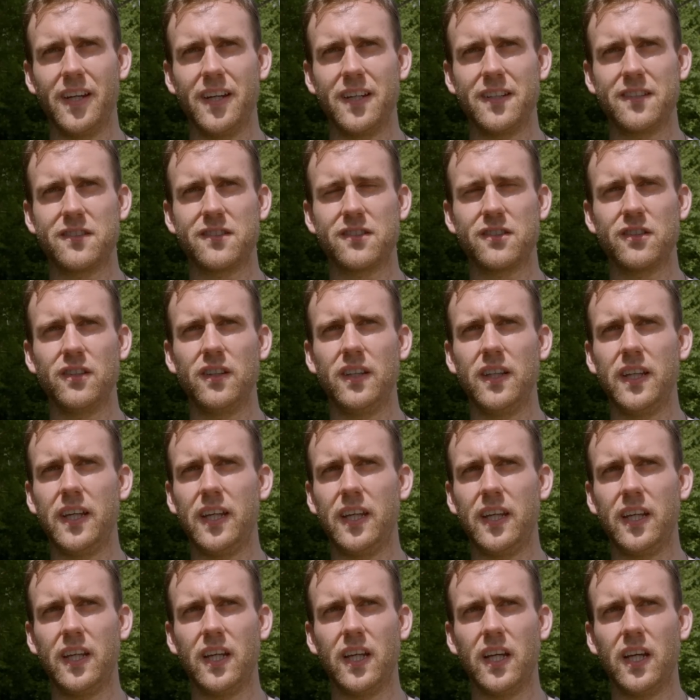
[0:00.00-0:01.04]

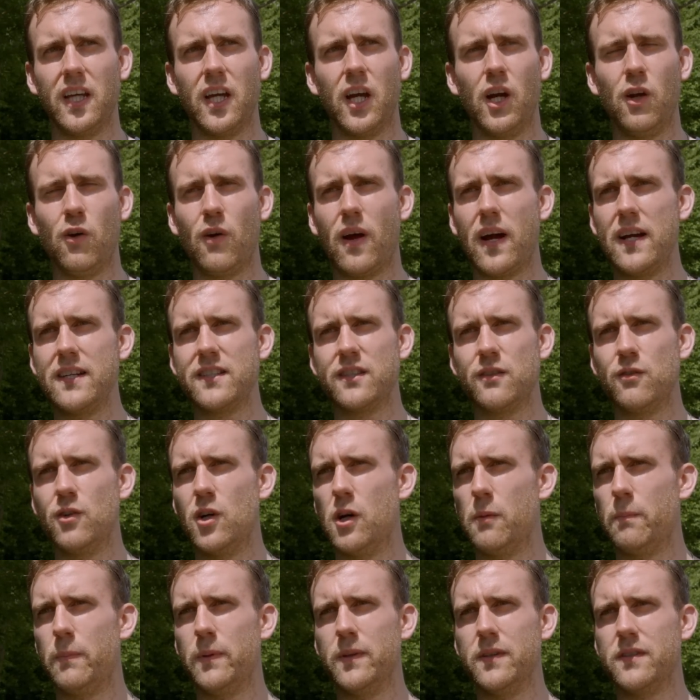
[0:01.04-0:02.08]
suddenly her eyes are
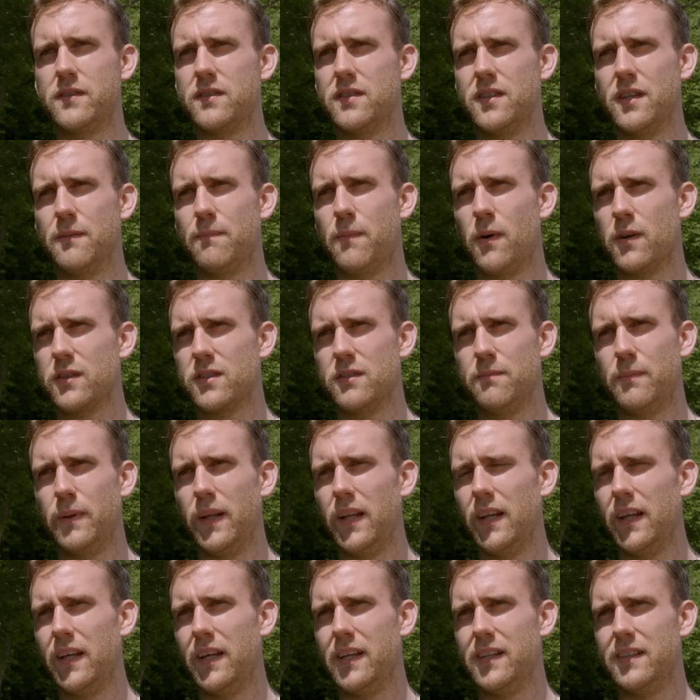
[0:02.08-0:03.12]
open to the
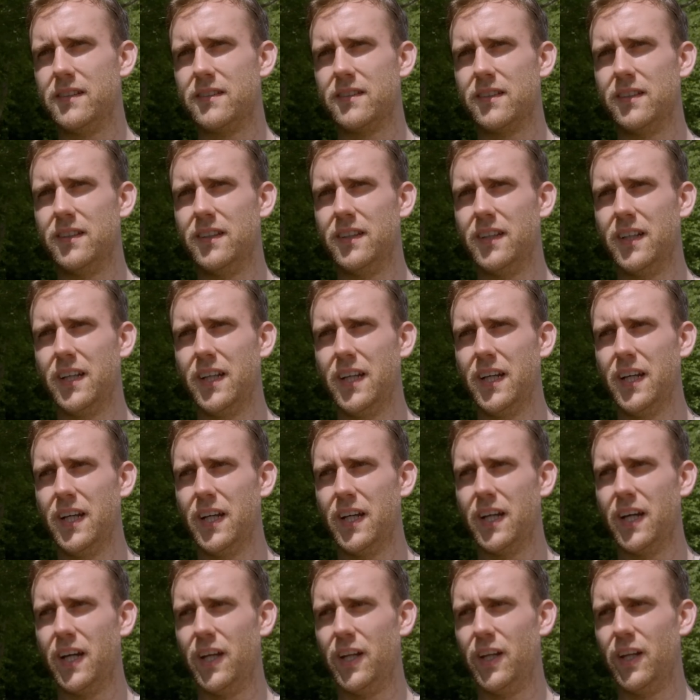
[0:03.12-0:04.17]
possibilities and
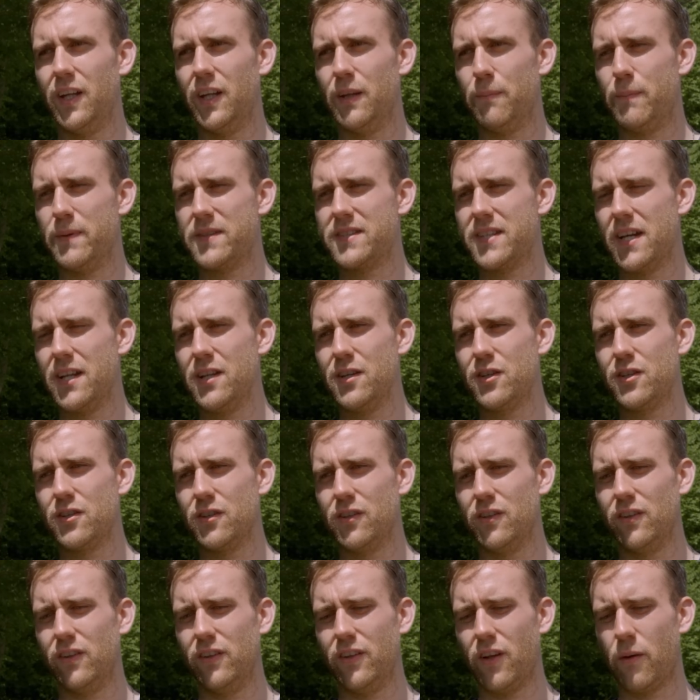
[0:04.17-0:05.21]
and the
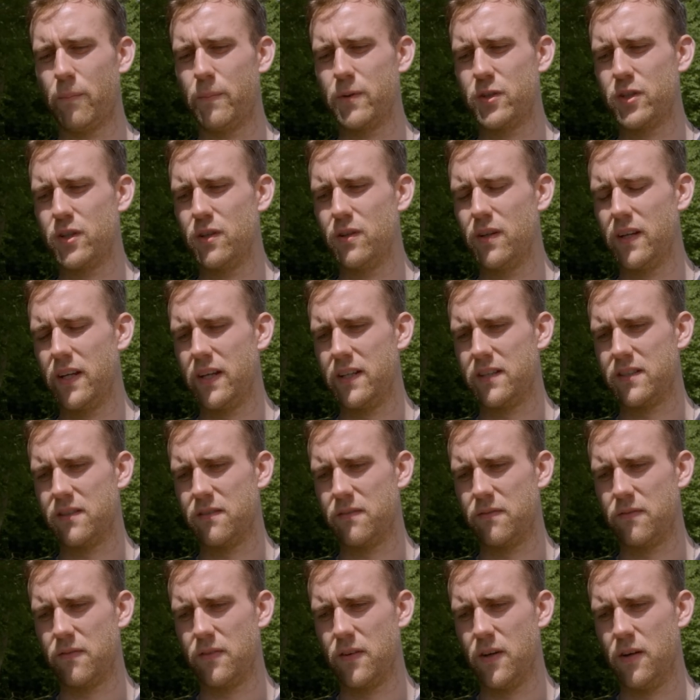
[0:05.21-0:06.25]
potential and opportunities
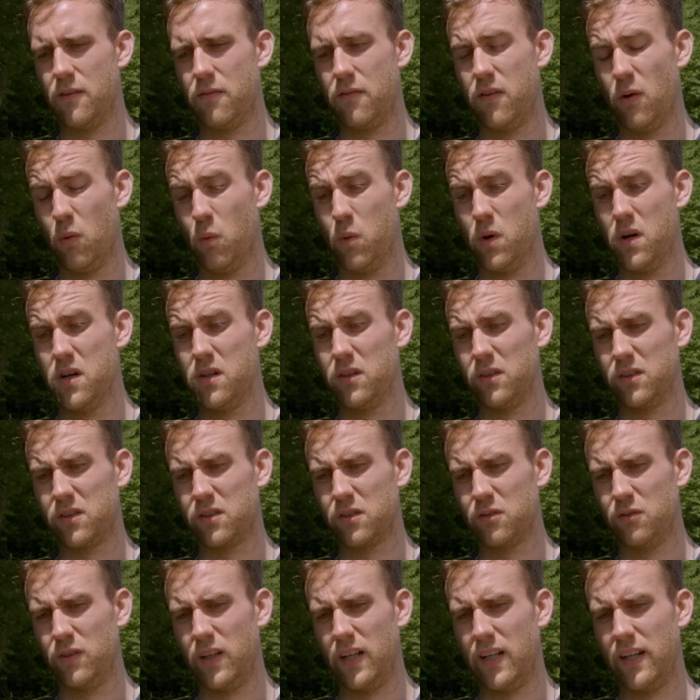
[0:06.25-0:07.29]
of of the world.
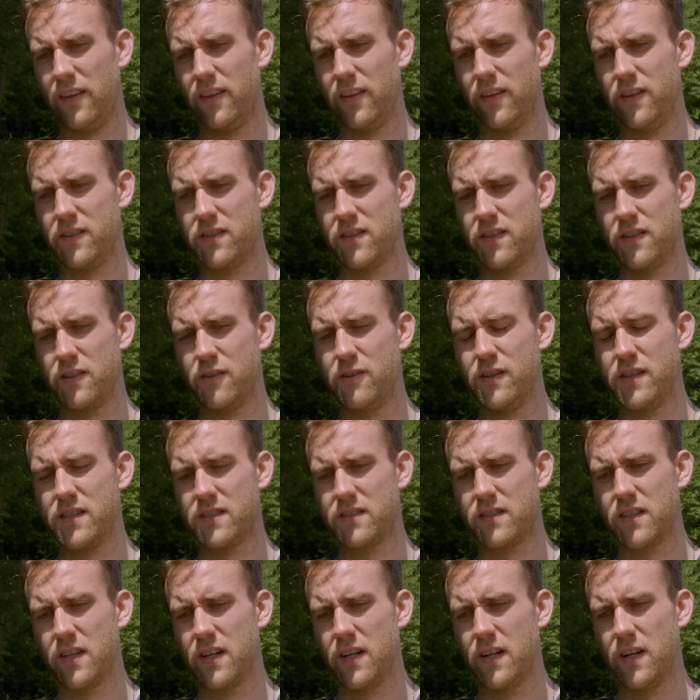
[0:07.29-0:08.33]
Really, that there's there
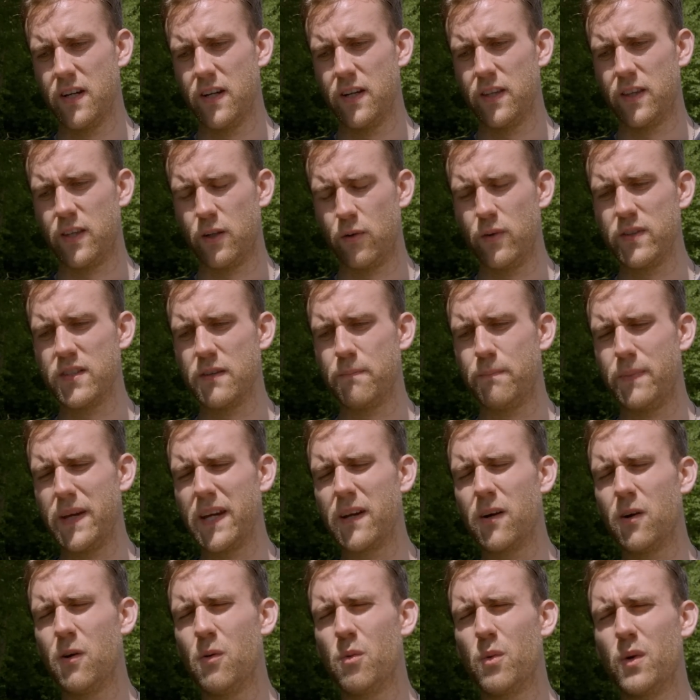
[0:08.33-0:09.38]
is there is a
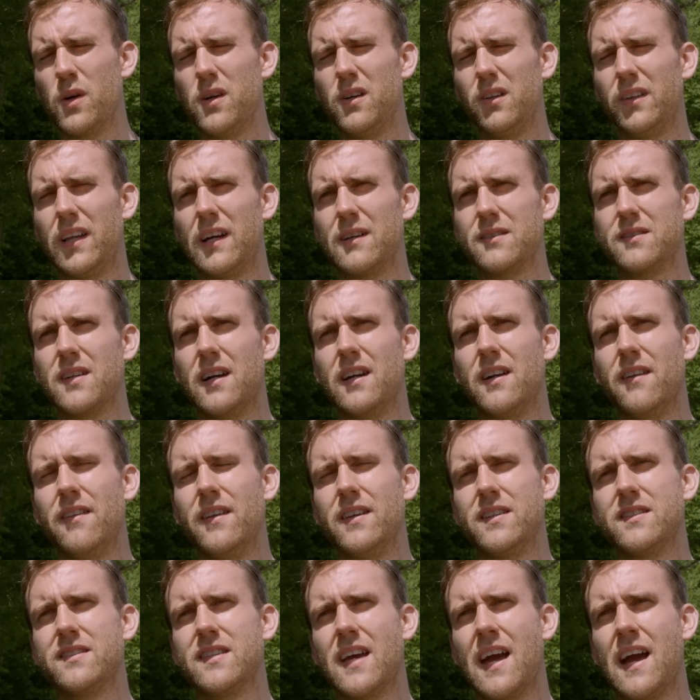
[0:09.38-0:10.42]
big old world outside of
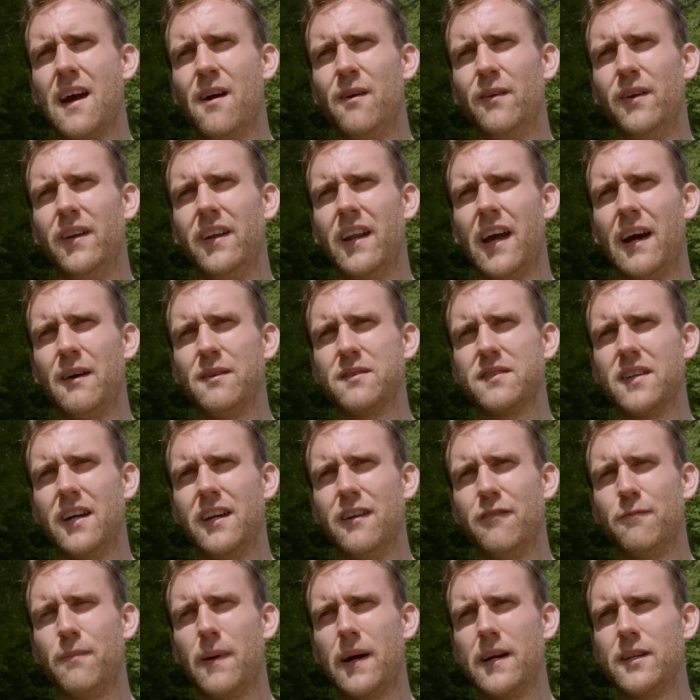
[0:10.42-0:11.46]
this town and outside
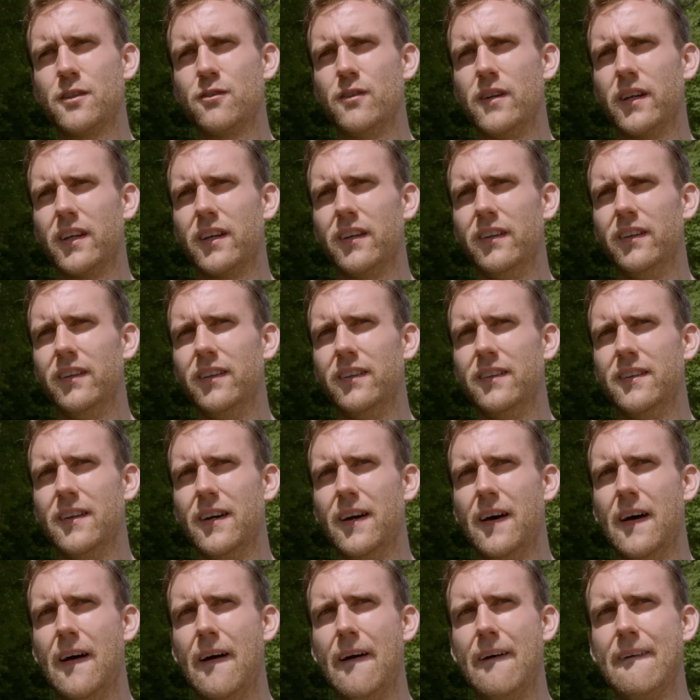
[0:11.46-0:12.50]
of Patrick, and
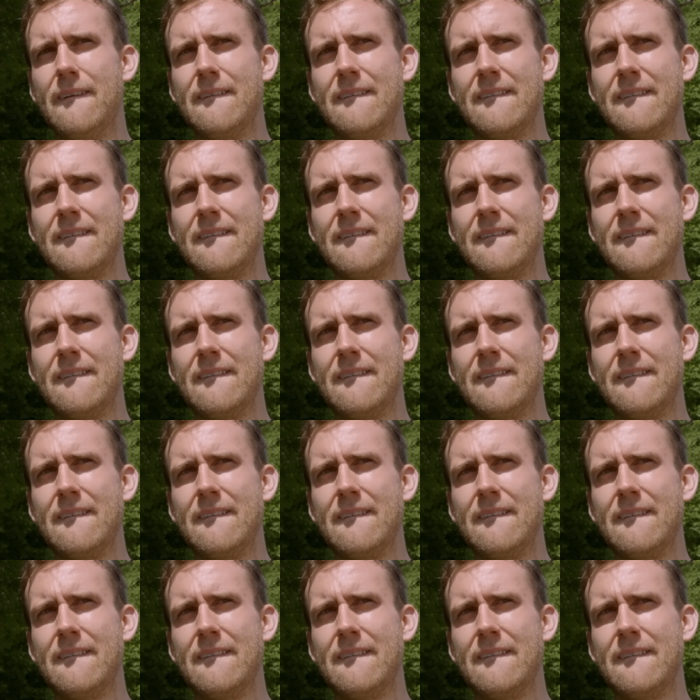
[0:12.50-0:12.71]
uh,